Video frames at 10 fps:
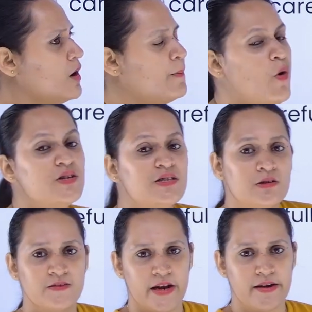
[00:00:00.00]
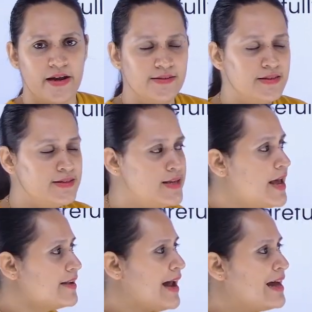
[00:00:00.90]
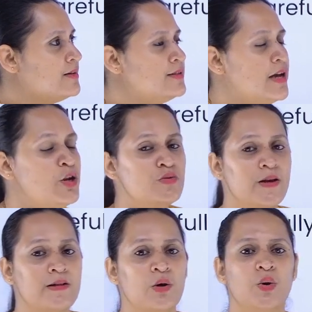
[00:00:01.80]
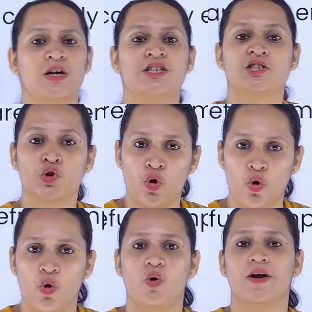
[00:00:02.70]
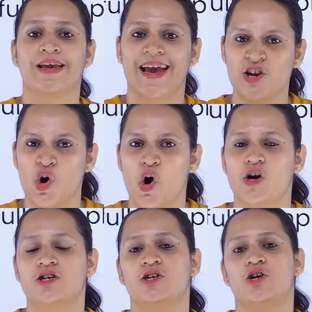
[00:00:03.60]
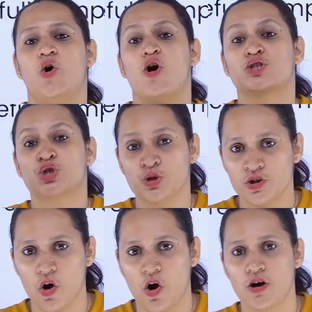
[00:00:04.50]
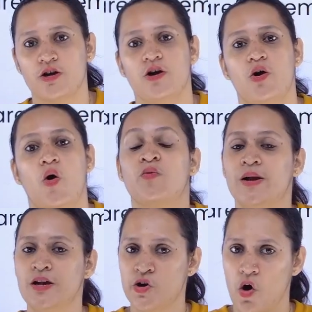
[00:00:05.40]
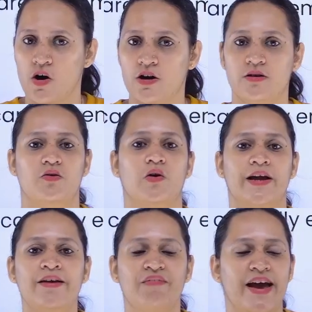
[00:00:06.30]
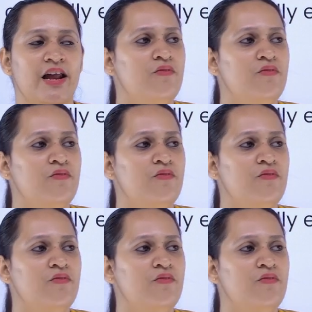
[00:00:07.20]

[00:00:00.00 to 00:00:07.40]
positive sentences rather than using the words no, cannot or should not or will not. Okay, wherever